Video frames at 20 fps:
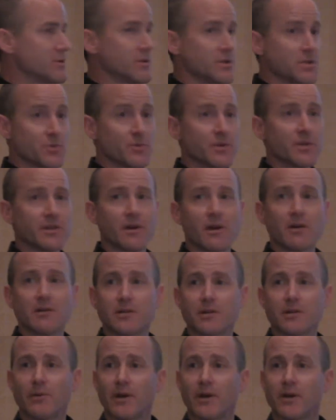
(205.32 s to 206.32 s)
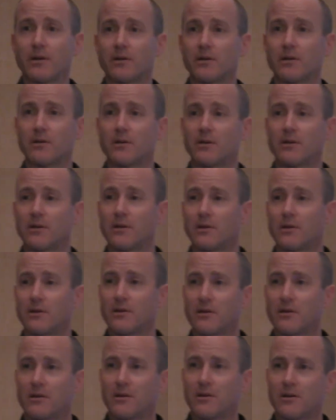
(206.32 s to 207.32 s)
is really ugly, right?
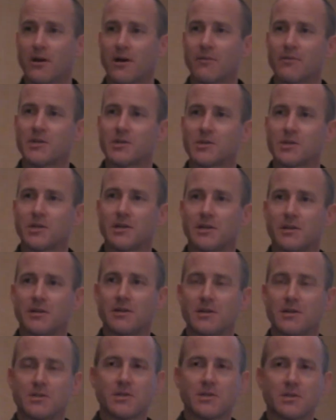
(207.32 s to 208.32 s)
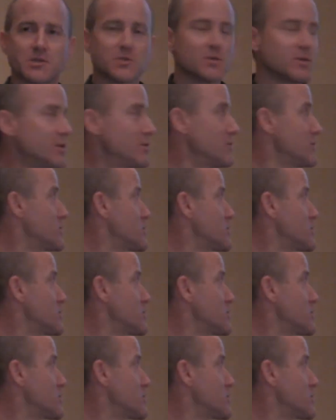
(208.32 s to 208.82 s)
Obviously, he has a huge